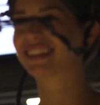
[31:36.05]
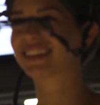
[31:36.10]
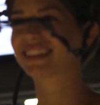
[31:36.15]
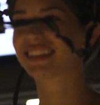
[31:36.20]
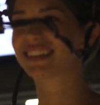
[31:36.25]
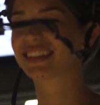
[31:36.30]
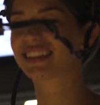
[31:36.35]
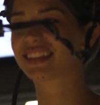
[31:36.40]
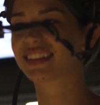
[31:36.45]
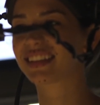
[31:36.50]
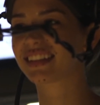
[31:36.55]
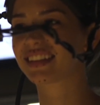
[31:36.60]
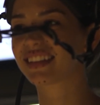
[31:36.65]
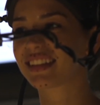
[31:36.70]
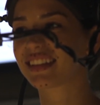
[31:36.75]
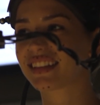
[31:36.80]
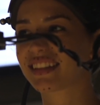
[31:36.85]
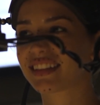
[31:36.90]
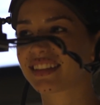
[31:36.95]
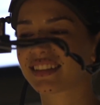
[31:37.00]
at the time,
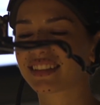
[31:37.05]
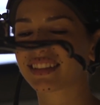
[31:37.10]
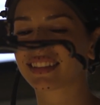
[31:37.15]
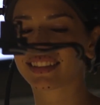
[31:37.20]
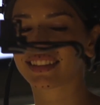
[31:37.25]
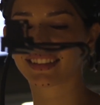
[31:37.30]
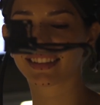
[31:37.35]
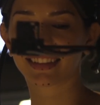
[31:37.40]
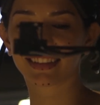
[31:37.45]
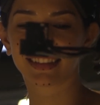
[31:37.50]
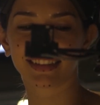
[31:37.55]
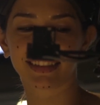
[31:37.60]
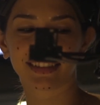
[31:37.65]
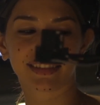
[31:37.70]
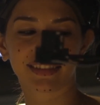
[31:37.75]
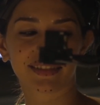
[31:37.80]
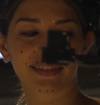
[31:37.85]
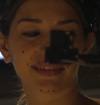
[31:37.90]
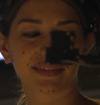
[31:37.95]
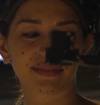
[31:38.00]
and
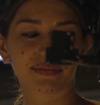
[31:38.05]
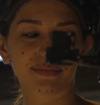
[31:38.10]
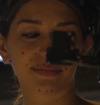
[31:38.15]
because of